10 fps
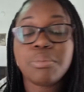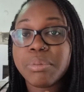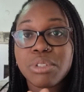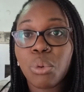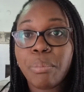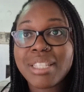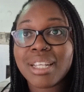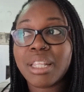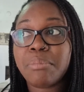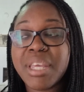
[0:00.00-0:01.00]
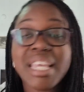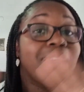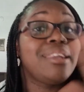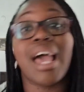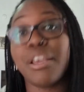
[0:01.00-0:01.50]
So basically being a
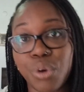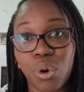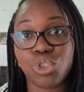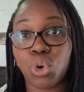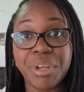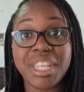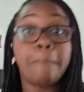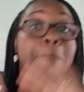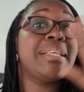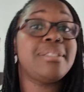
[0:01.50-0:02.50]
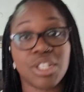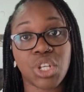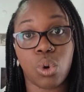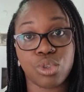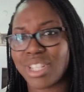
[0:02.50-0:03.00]
life coach or being a business
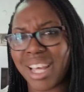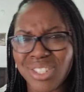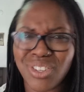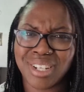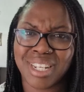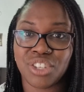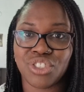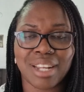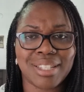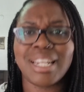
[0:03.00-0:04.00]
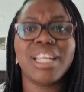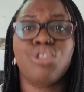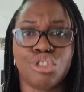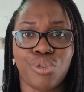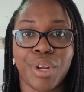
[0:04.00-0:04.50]
coach, that is not a niche, that is an
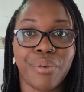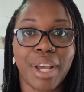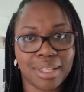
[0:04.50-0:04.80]
industry, right?